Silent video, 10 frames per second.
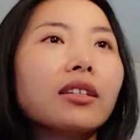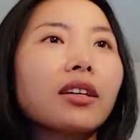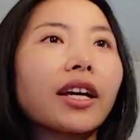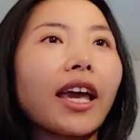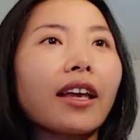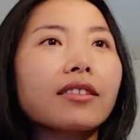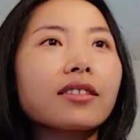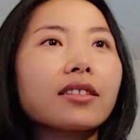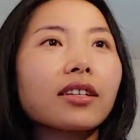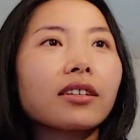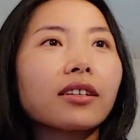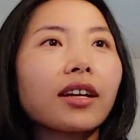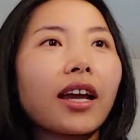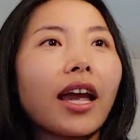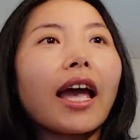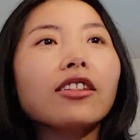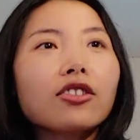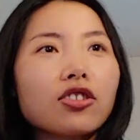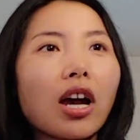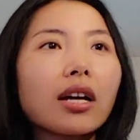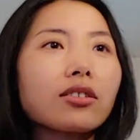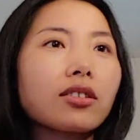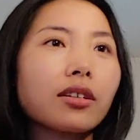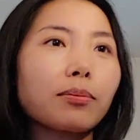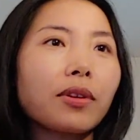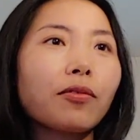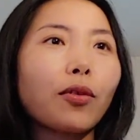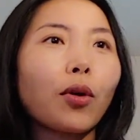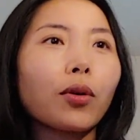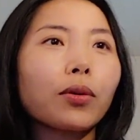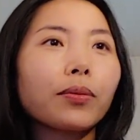against and judged before?